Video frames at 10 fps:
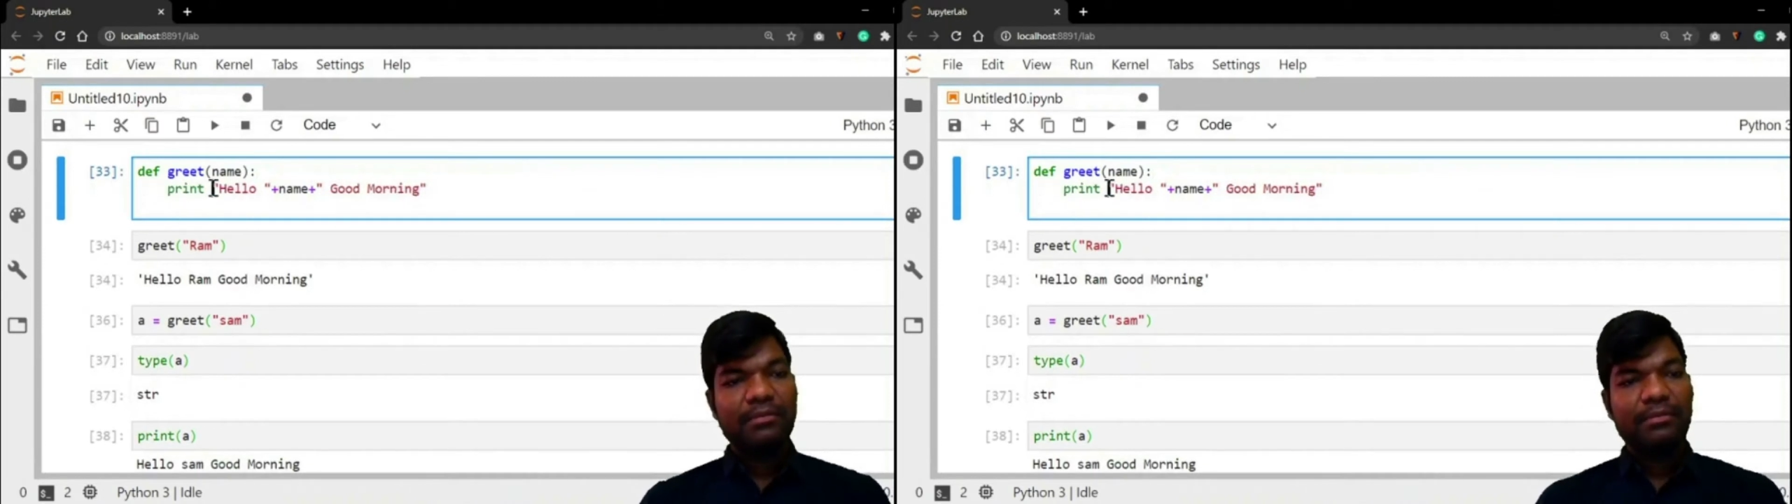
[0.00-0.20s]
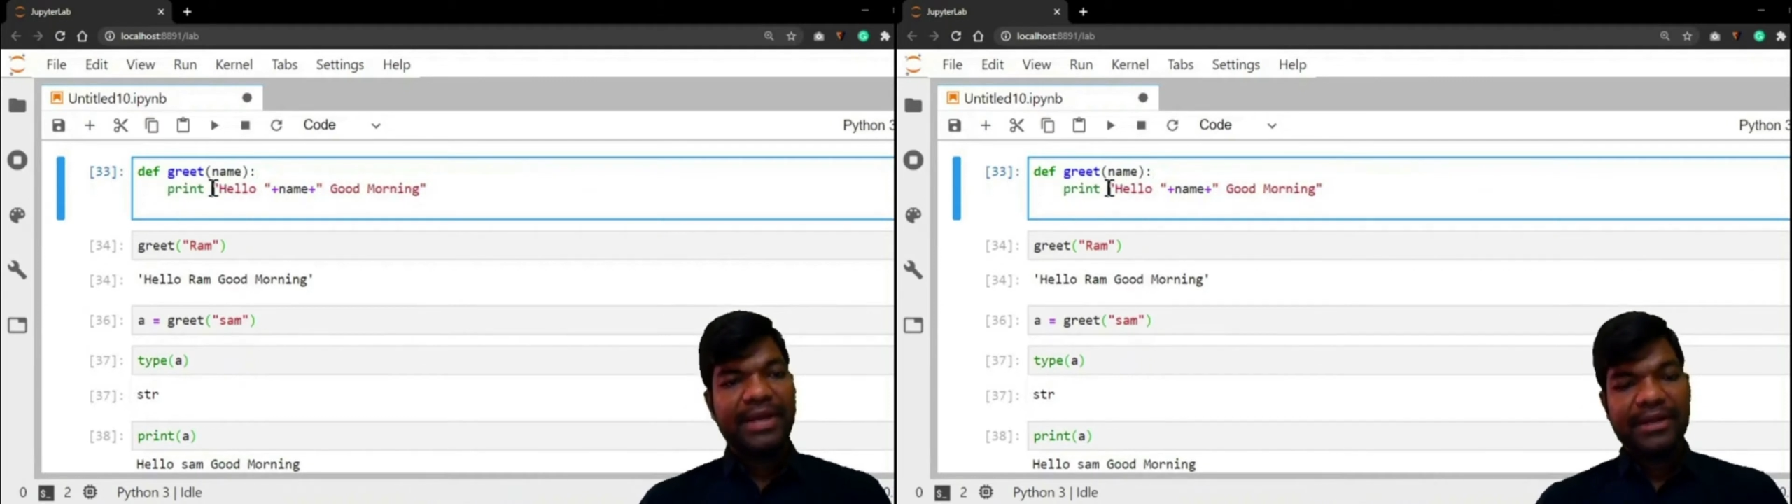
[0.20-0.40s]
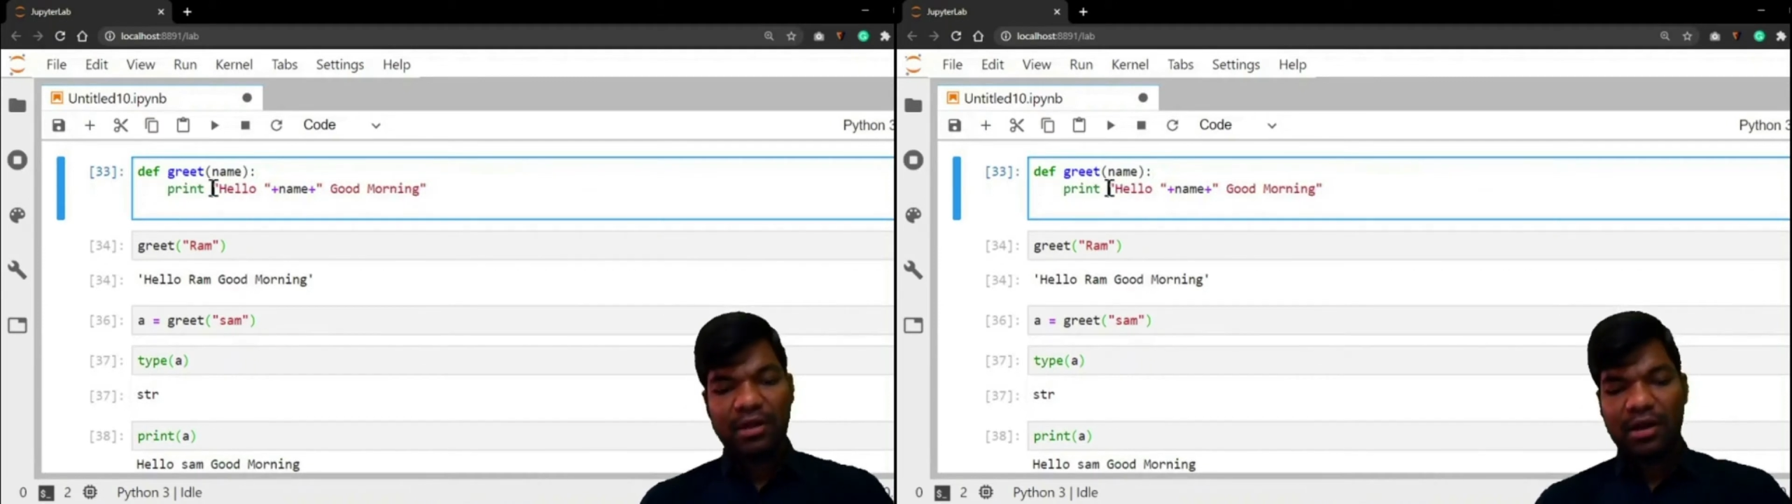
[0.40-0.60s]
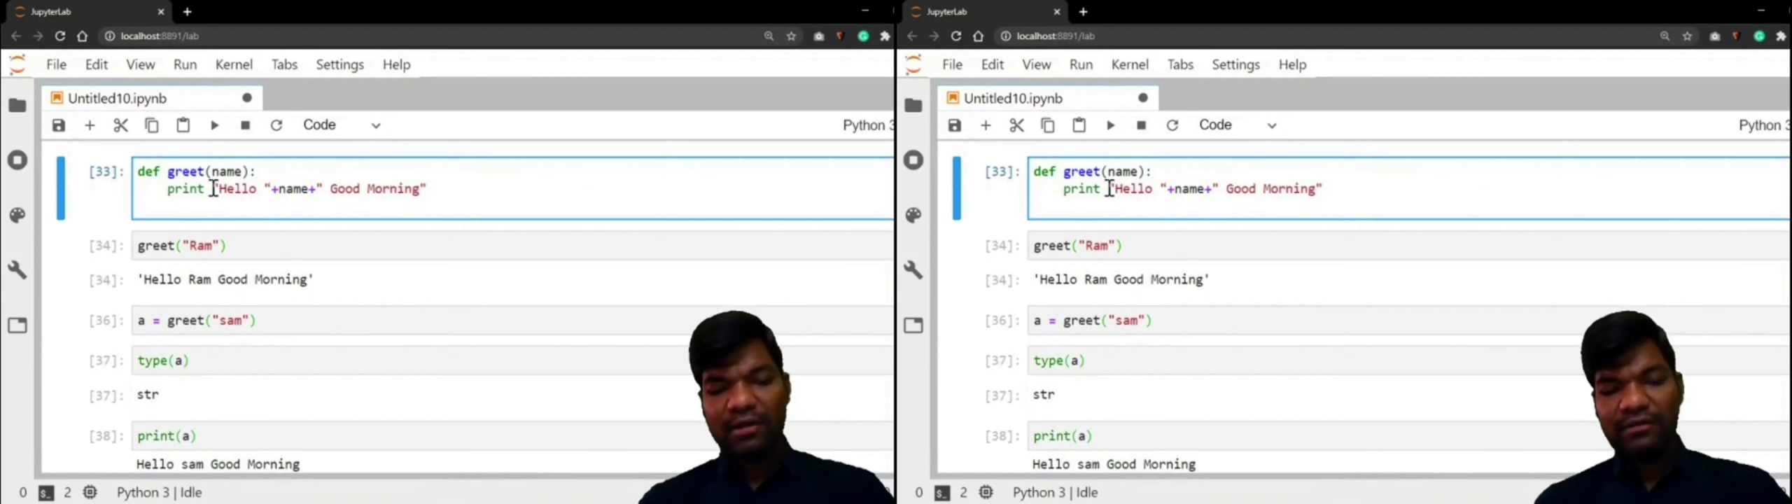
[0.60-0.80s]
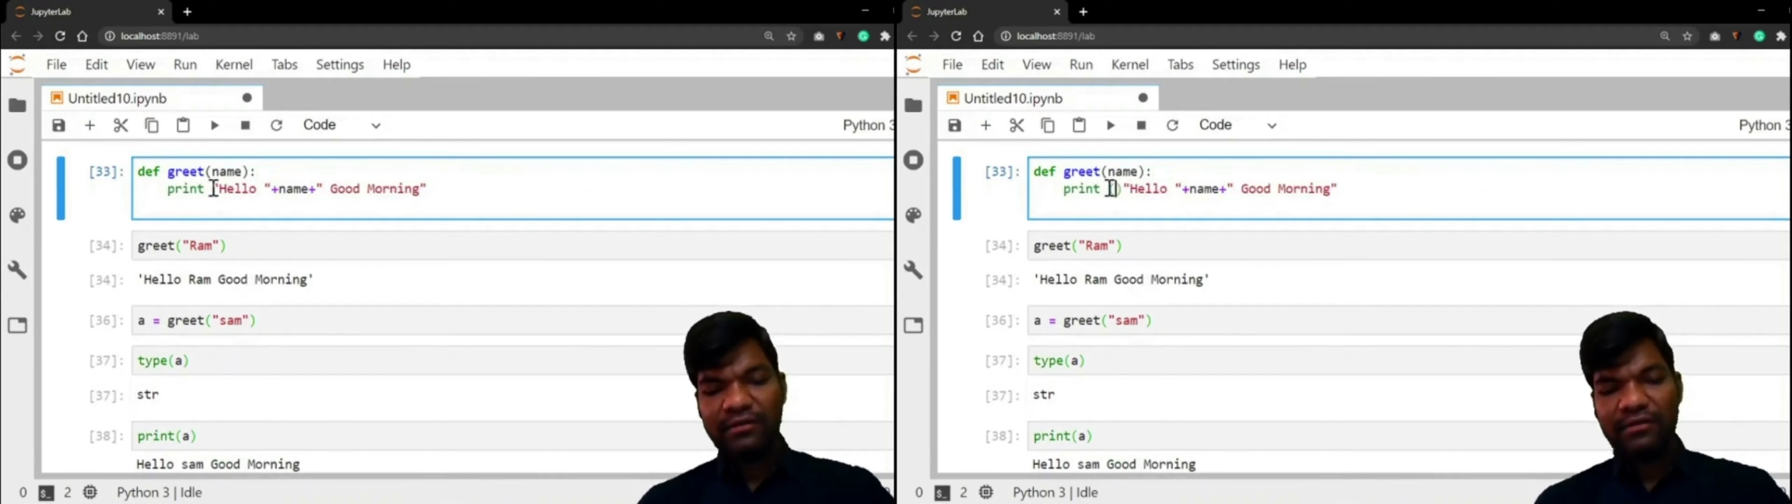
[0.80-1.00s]
print
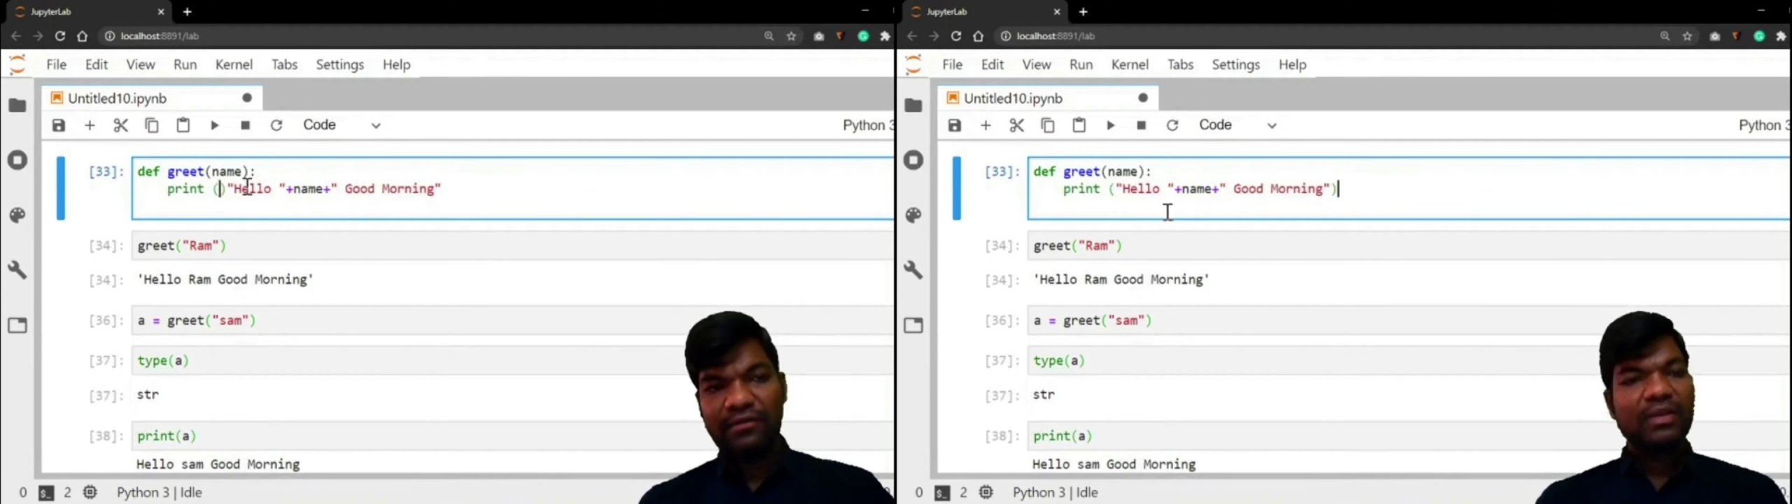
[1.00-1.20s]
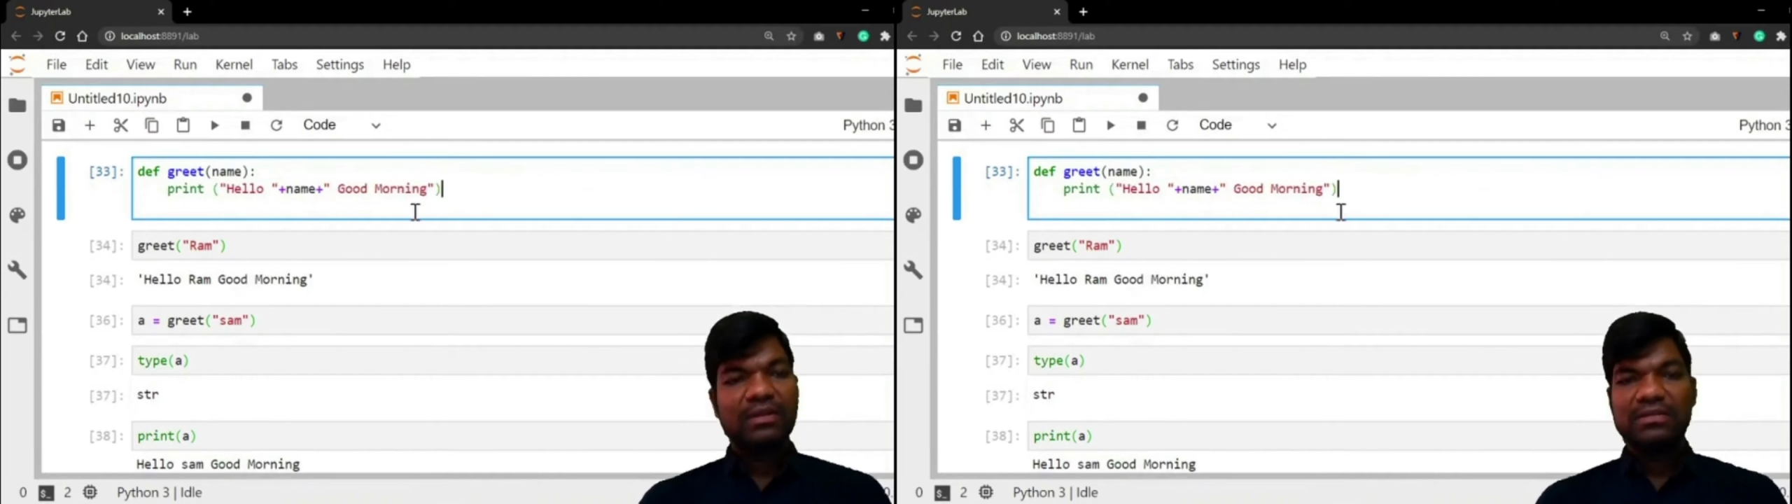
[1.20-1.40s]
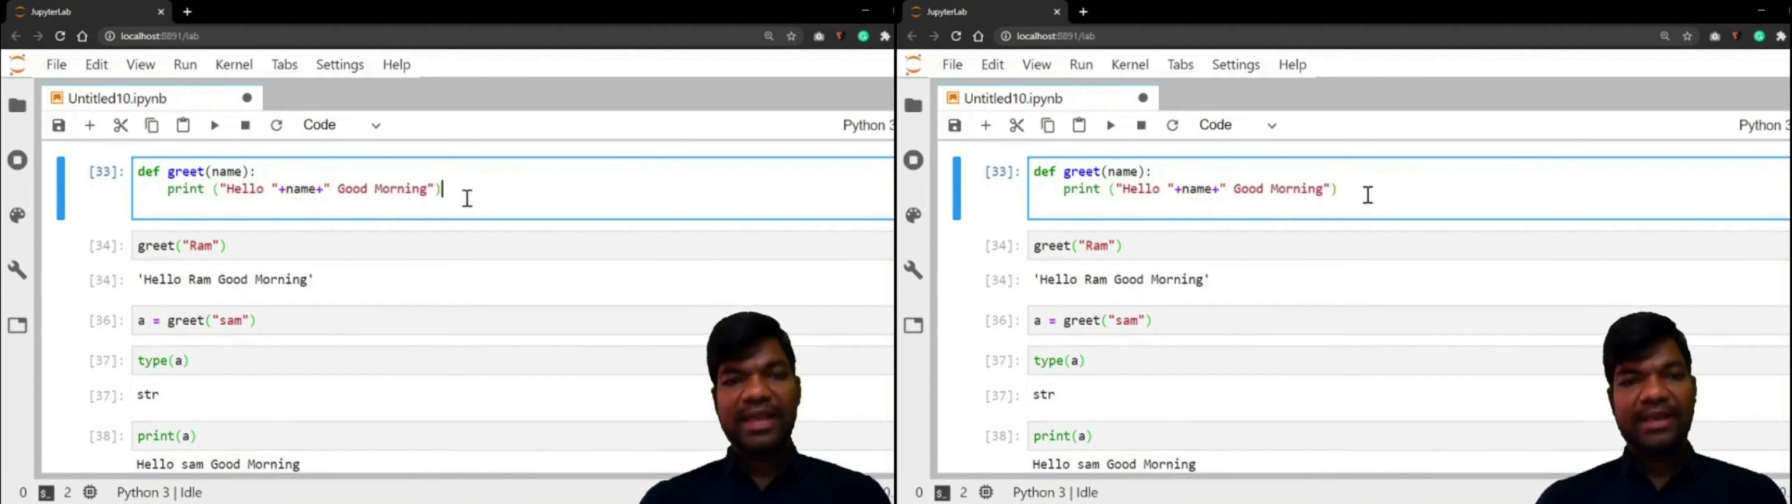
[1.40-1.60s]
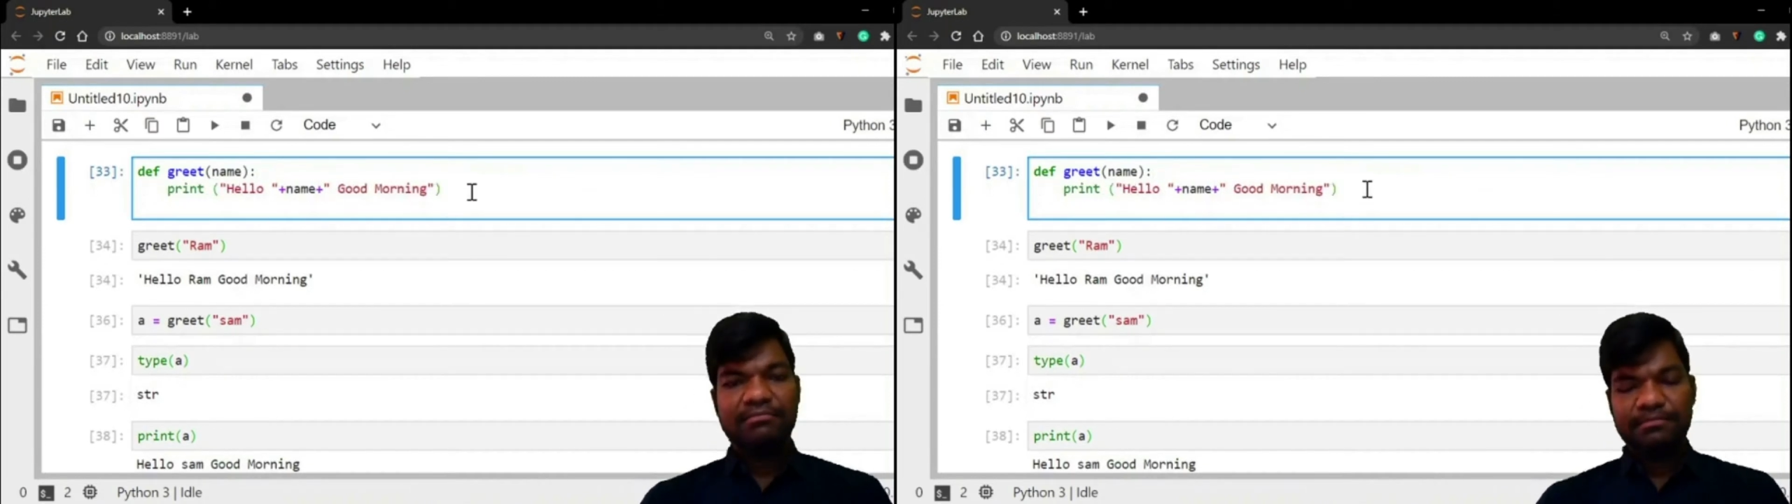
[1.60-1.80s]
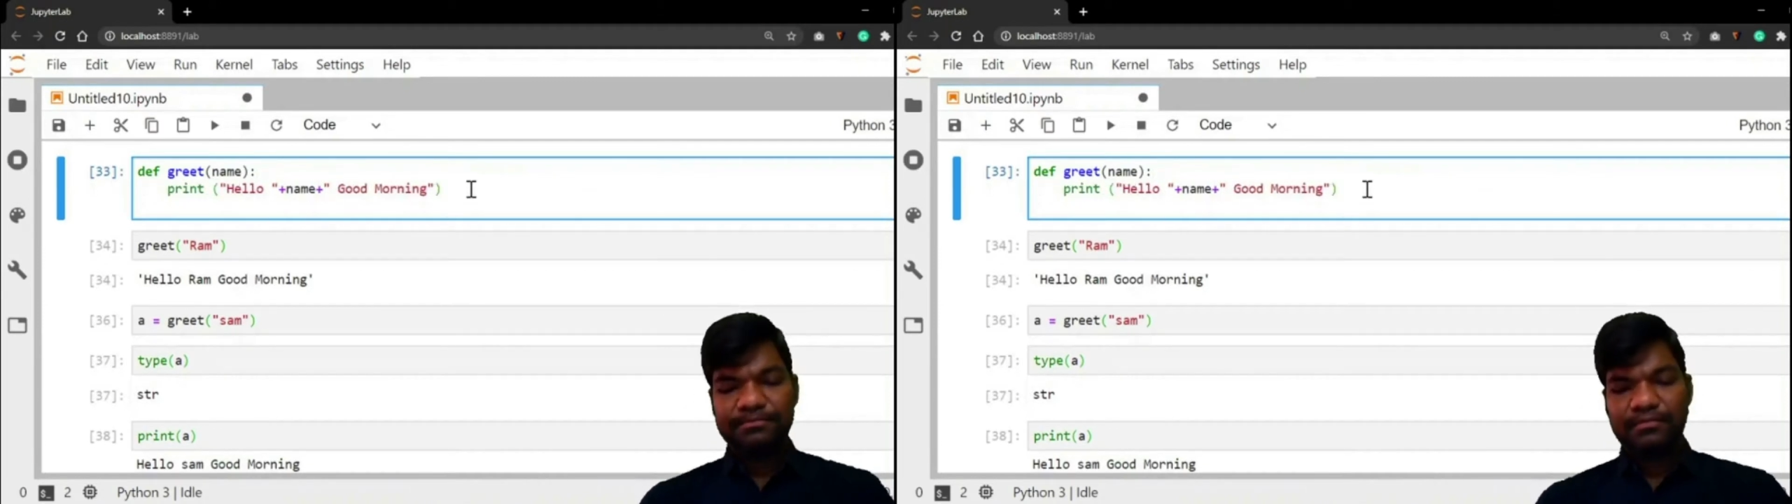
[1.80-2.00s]
of
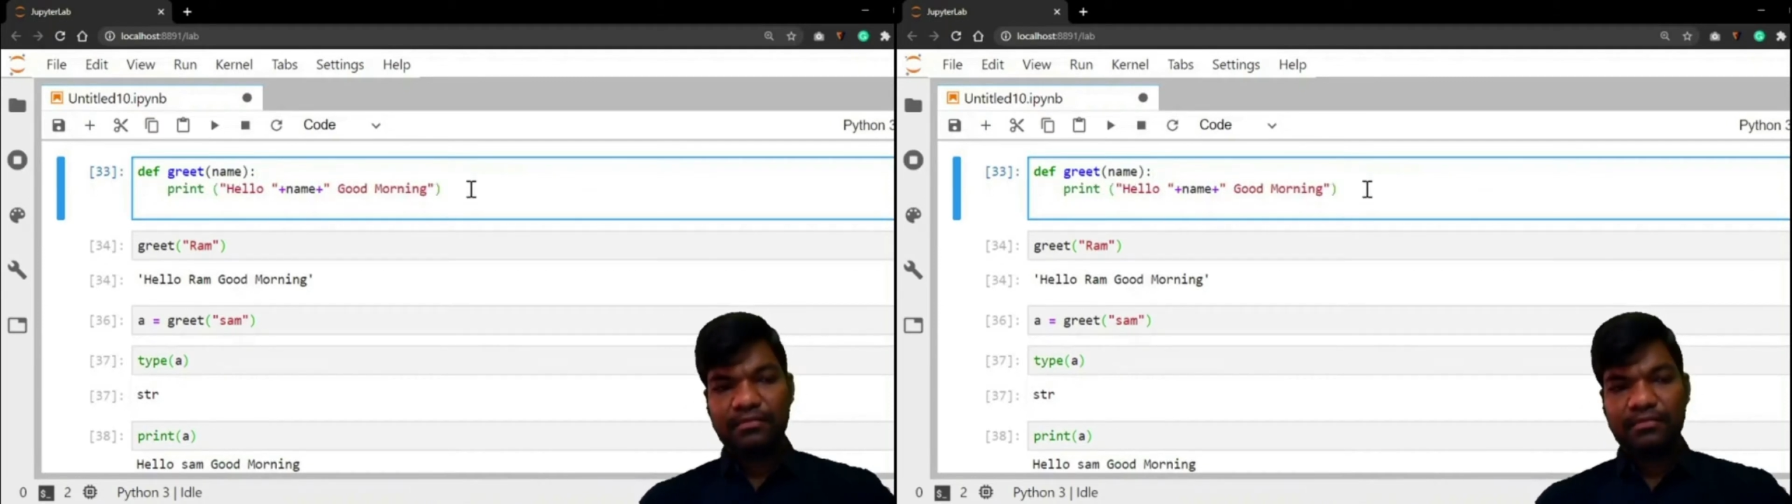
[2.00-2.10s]
same,